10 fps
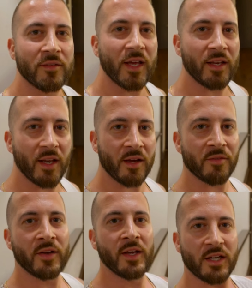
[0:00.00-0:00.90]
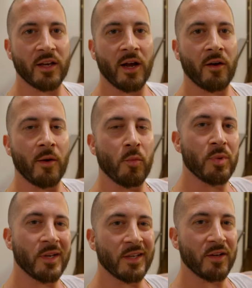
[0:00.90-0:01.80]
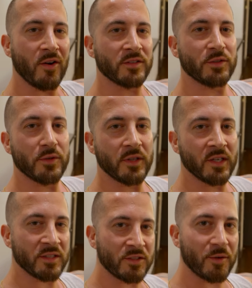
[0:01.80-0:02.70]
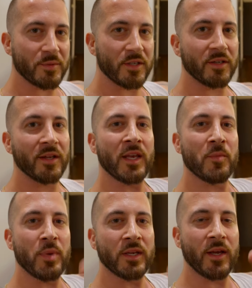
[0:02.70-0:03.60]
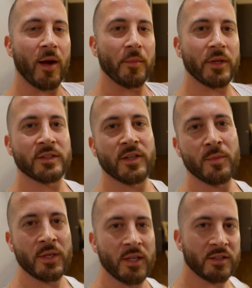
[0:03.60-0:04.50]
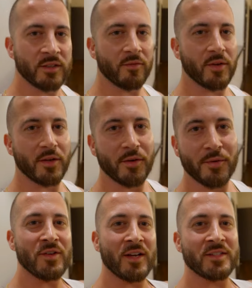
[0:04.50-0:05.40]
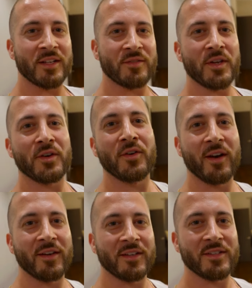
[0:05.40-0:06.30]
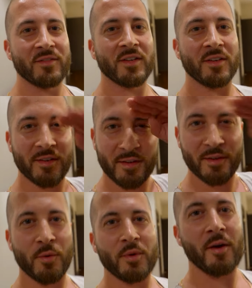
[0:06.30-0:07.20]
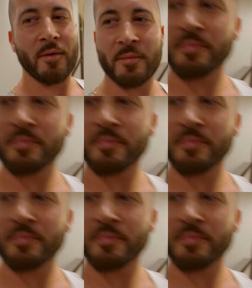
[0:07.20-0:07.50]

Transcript: Live That Life. Check it out. I'm going to put a link also in the description and the pinned comment is going to be a link to the video. See you guys next video. Crackalack TV. We out.